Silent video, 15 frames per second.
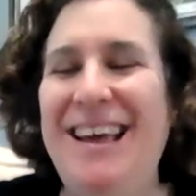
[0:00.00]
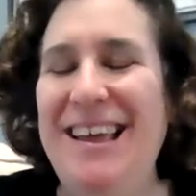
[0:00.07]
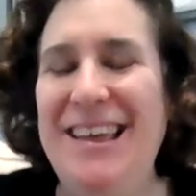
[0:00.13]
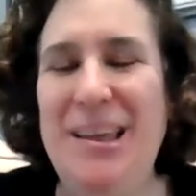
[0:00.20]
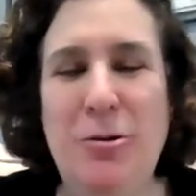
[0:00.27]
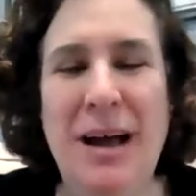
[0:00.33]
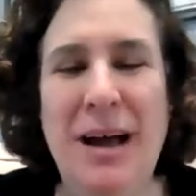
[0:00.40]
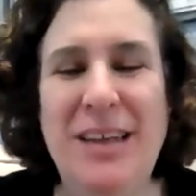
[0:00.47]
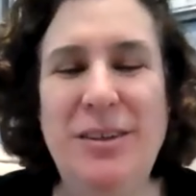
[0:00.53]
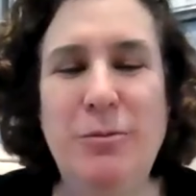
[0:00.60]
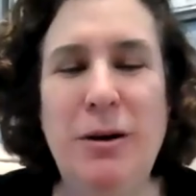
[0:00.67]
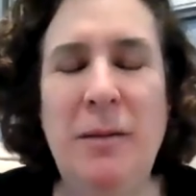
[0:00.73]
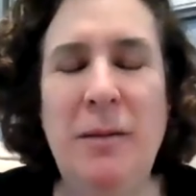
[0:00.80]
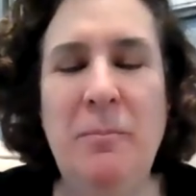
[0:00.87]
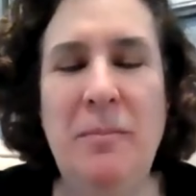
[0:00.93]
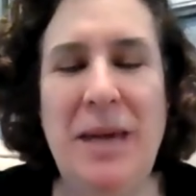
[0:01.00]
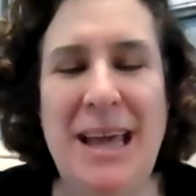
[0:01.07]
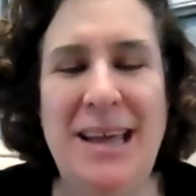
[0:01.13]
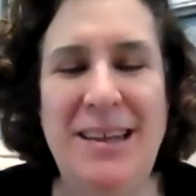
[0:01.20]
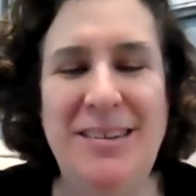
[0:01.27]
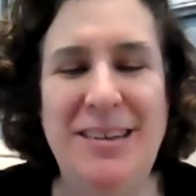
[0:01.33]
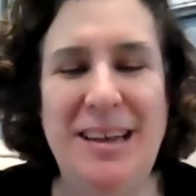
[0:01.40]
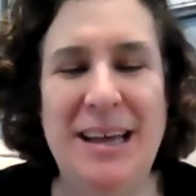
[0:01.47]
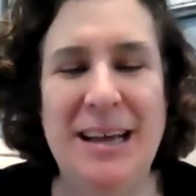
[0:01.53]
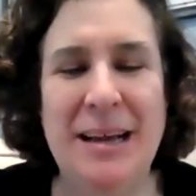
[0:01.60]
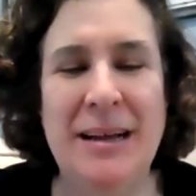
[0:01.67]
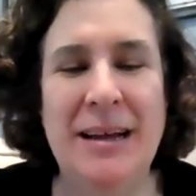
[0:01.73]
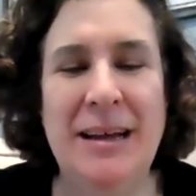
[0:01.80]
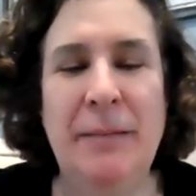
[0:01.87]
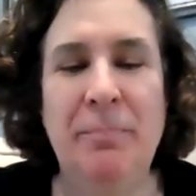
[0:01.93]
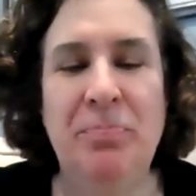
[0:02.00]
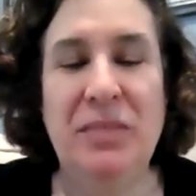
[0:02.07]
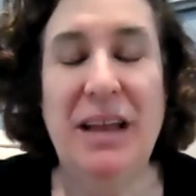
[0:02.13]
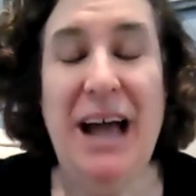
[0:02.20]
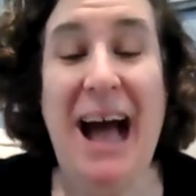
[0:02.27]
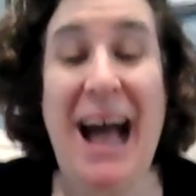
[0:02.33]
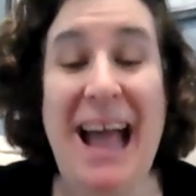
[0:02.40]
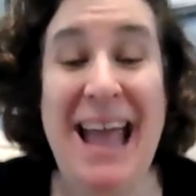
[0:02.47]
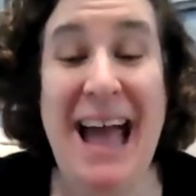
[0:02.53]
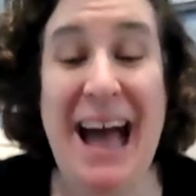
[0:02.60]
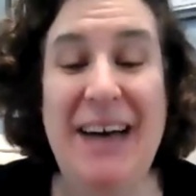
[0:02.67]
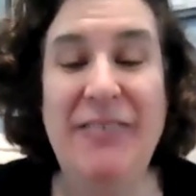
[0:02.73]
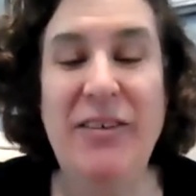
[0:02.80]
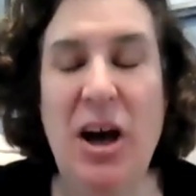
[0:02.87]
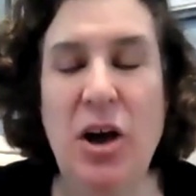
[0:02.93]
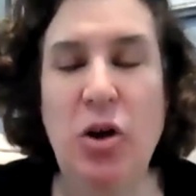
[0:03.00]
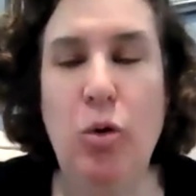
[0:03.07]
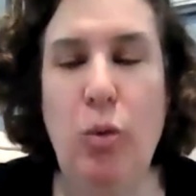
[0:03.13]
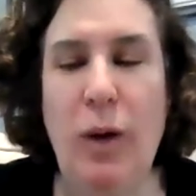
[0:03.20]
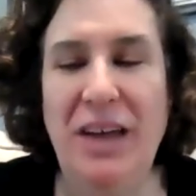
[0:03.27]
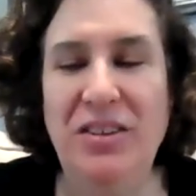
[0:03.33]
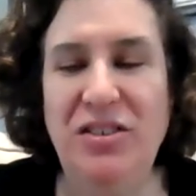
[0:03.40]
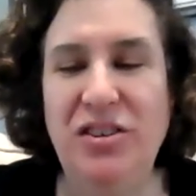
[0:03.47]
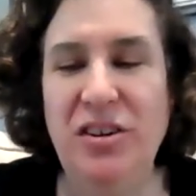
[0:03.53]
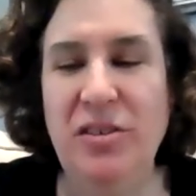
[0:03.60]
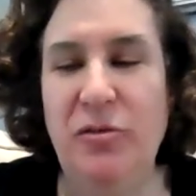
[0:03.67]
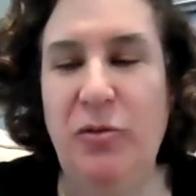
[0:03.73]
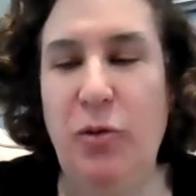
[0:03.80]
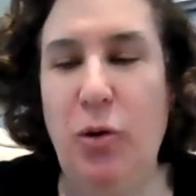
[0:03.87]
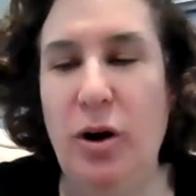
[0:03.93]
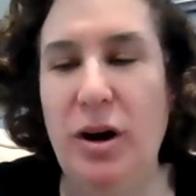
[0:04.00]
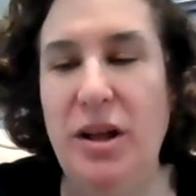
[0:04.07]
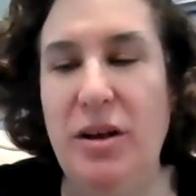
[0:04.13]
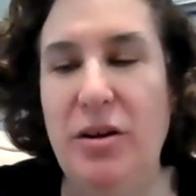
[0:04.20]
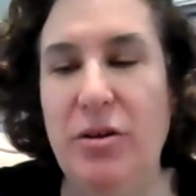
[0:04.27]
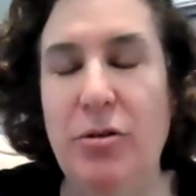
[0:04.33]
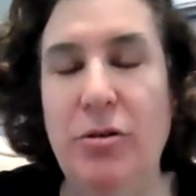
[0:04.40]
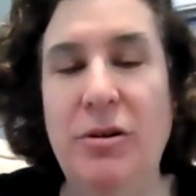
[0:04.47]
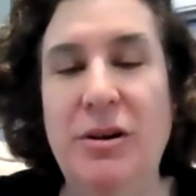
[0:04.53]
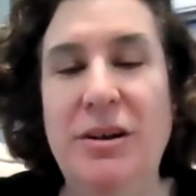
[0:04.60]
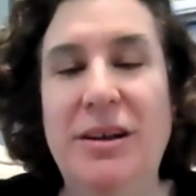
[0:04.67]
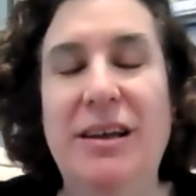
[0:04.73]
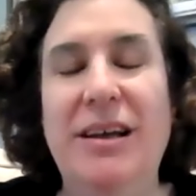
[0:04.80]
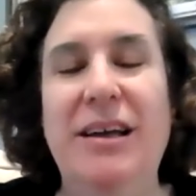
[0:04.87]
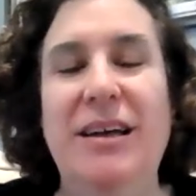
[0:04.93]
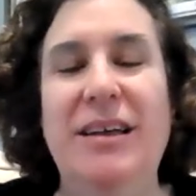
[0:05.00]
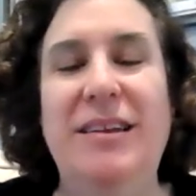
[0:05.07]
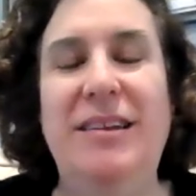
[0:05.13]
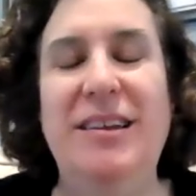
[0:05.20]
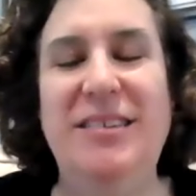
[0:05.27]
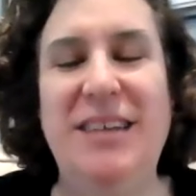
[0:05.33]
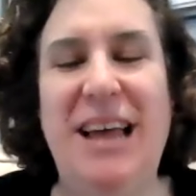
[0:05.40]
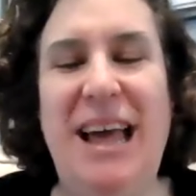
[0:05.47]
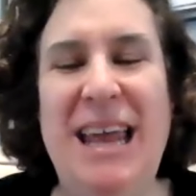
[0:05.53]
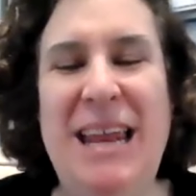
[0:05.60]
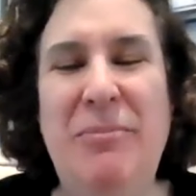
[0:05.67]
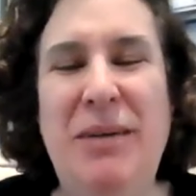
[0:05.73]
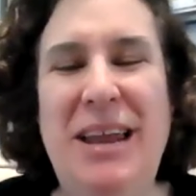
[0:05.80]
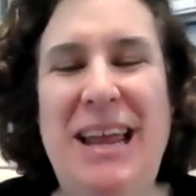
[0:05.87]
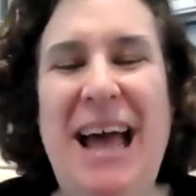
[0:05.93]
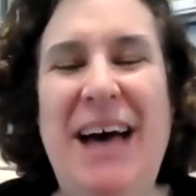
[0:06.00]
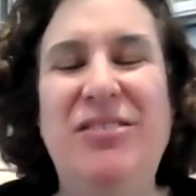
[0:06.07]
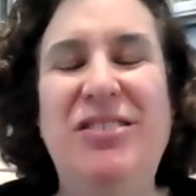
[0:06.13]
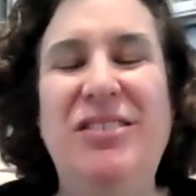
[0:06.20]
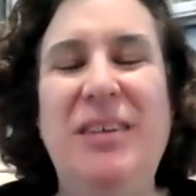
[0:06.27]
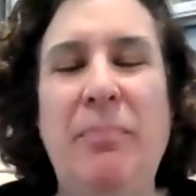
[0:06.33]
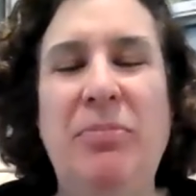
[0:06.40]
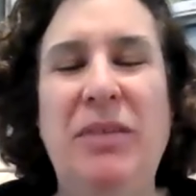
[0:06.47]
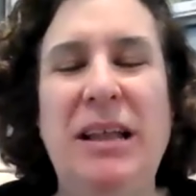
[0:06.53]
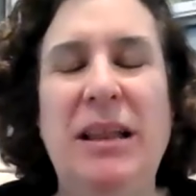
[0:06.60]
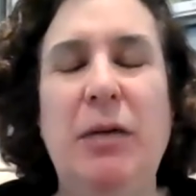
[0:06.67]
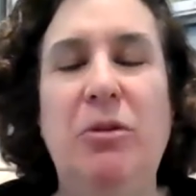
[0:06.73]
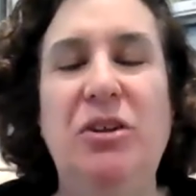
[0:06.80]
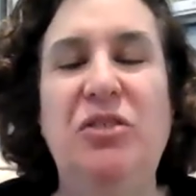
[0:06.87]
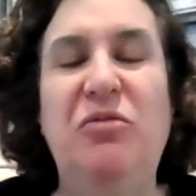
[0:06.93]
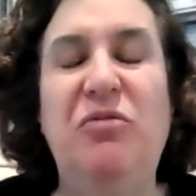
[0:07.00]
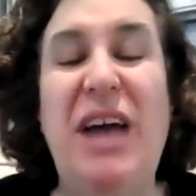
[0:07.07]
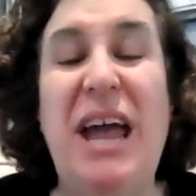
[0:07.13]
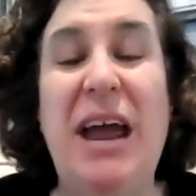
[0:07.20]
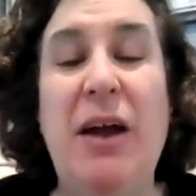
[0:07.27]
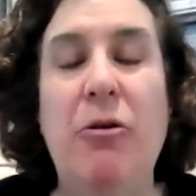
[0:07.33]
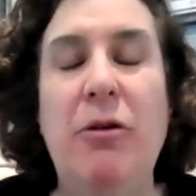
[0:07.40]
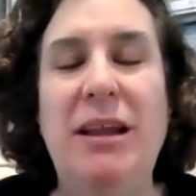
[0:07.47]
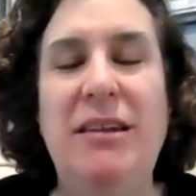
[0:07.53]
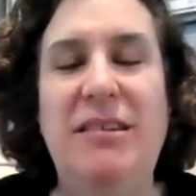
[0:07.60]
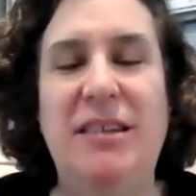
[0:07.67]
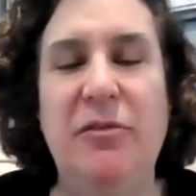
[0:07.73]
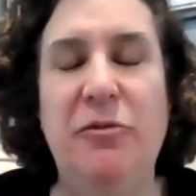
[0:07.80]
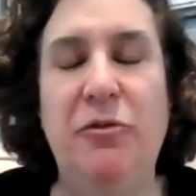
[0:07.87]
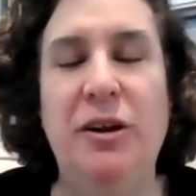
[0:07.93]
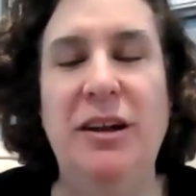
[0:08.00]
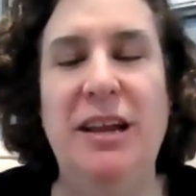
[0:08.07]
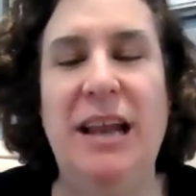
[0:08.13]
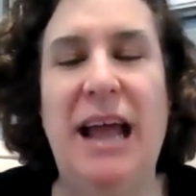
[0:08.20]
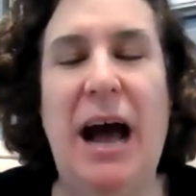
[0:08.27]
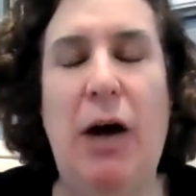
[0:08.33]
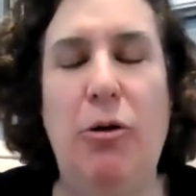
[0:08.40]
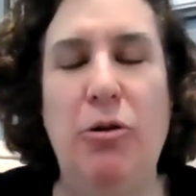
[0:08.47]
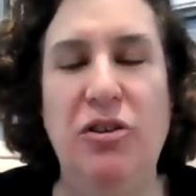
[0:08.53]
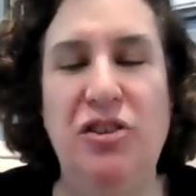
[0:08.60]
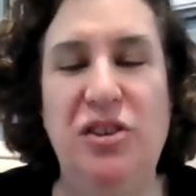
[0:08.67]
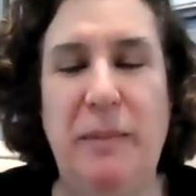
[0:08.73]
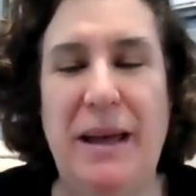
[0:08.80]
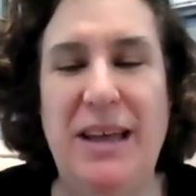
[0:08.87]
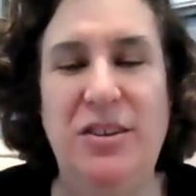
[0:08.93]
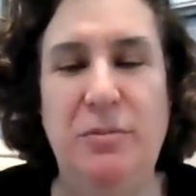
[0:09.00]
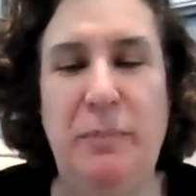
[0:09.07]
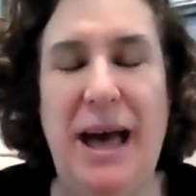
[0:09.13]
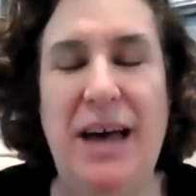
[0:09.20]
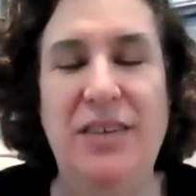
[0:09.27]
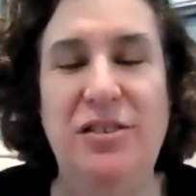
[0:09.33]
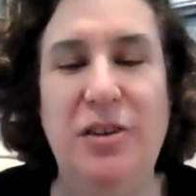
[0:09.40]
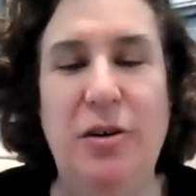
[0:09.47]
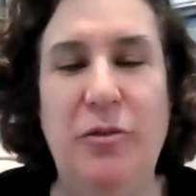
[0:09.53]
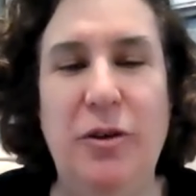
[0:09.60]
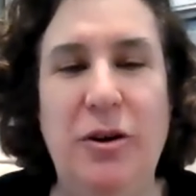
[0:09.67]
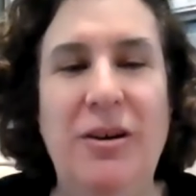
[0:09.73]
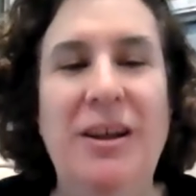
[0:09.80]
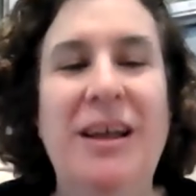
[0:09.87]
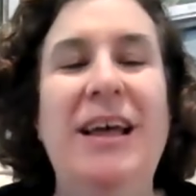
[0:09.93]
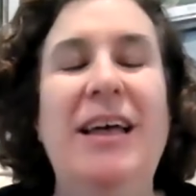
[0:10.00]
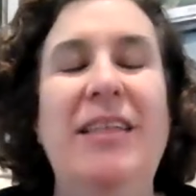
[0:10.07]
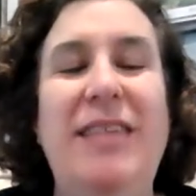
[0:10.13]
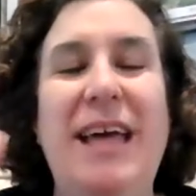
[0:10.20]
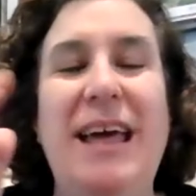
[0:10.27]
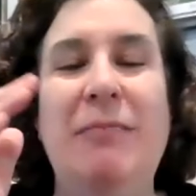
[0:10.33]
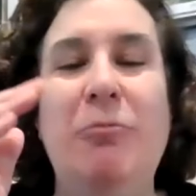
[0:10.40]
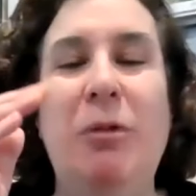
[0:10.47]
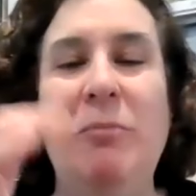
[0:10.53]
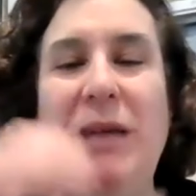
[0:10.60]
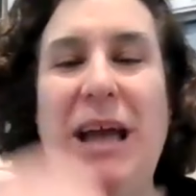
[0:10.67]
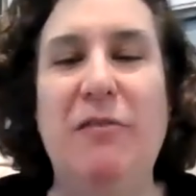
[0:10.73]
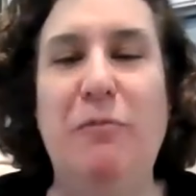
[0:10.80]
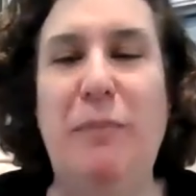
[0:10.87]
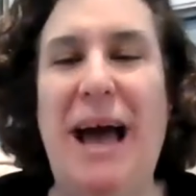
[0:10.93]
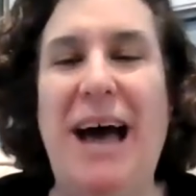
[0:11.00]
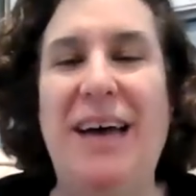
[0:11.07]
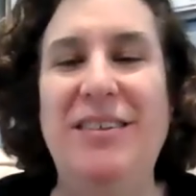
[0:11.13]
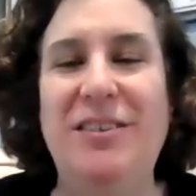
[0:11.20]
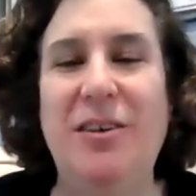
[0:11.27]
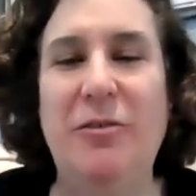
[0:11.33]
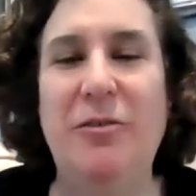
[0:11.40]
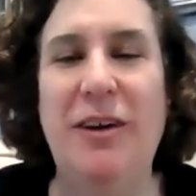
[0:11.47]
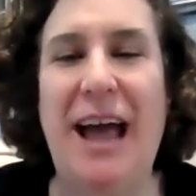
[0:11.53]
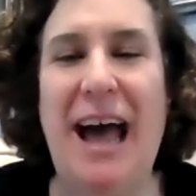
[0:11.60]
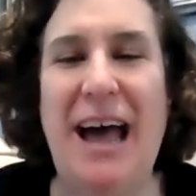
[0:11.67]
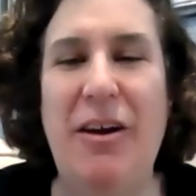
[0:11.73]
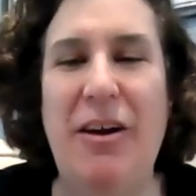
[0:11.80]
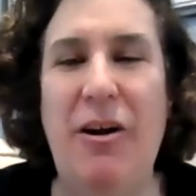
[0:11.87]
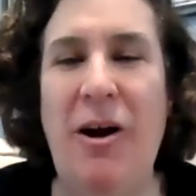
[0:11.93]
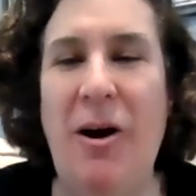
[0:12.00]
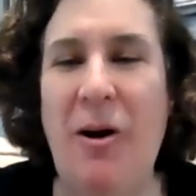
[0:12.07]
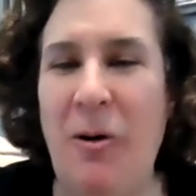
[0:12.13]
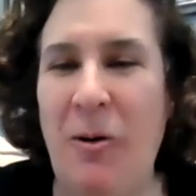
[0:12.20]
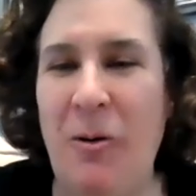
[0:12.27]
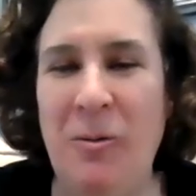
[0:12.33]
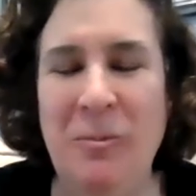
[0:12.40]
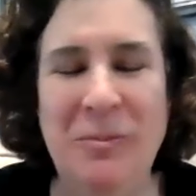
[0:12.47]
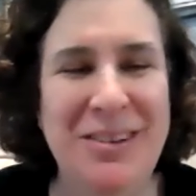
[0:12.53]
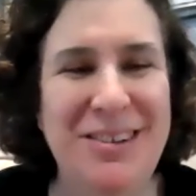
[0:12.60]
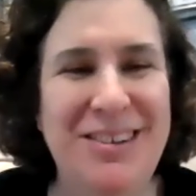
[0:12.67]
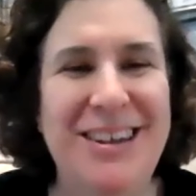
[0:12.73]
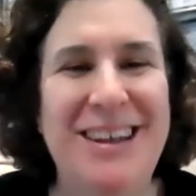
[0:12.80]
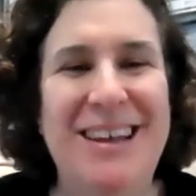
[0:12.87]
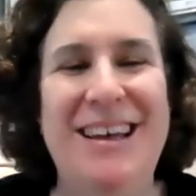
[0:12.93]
You guys were amazing. I have a question for you. Does anybody have something that was very different in outer space Passover than when we have Passover at our homes?